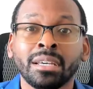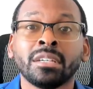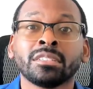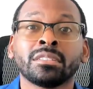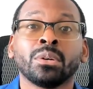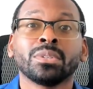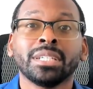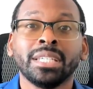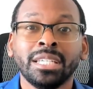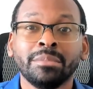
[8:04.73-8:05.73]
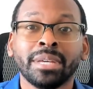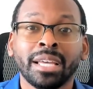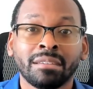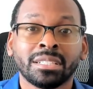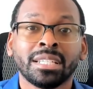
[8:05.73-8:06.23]
so keep
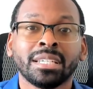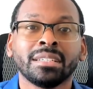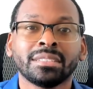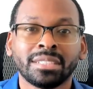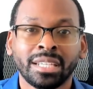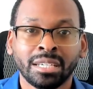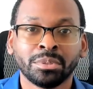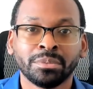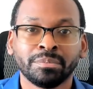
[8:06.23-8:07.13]
everything stable.